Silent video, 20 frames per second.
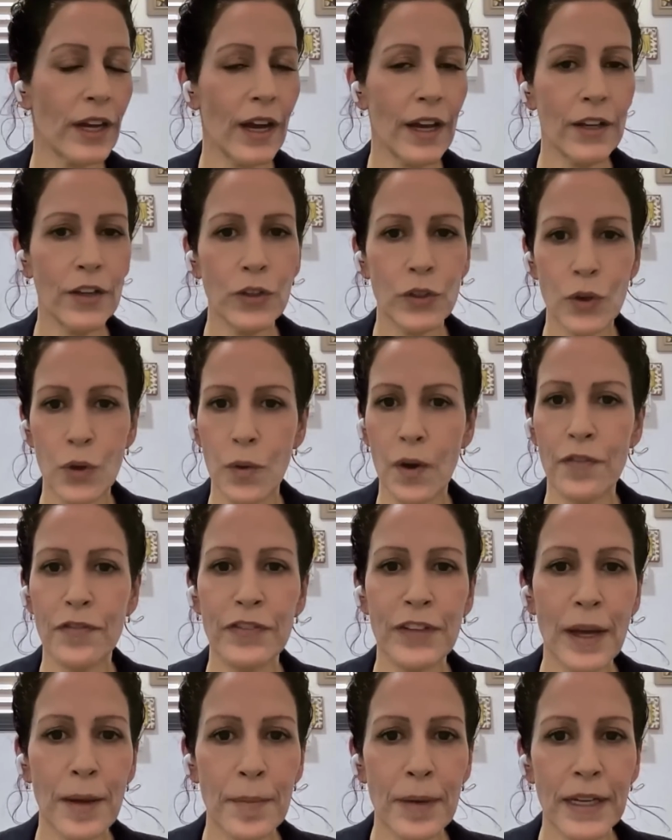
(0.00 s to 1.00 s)
of
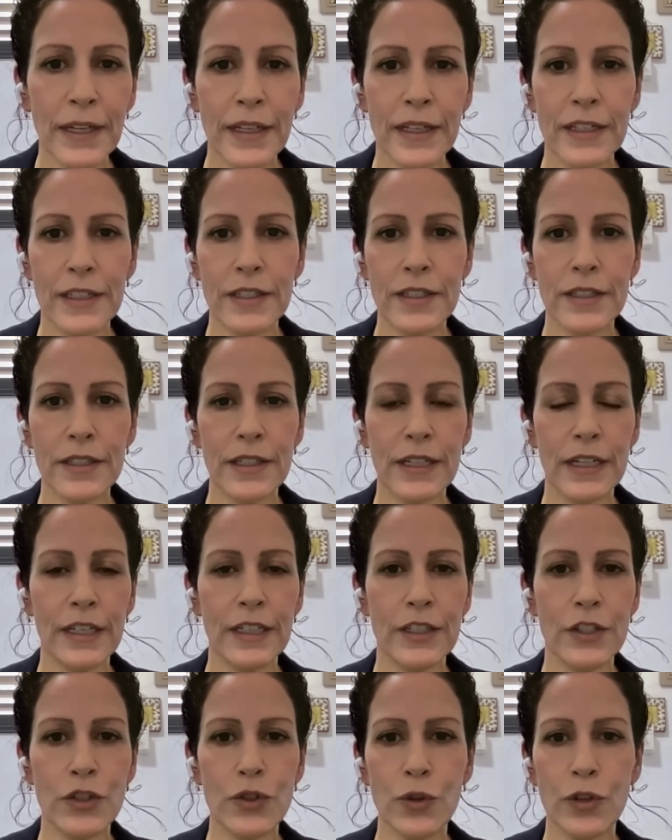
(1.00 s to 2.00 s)
Yemen
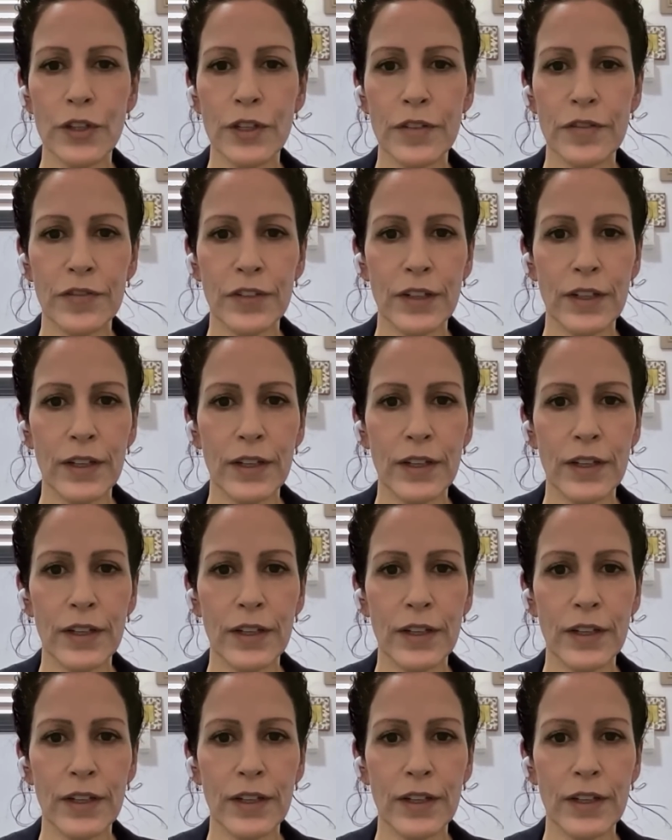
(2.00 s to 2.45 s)
in sort of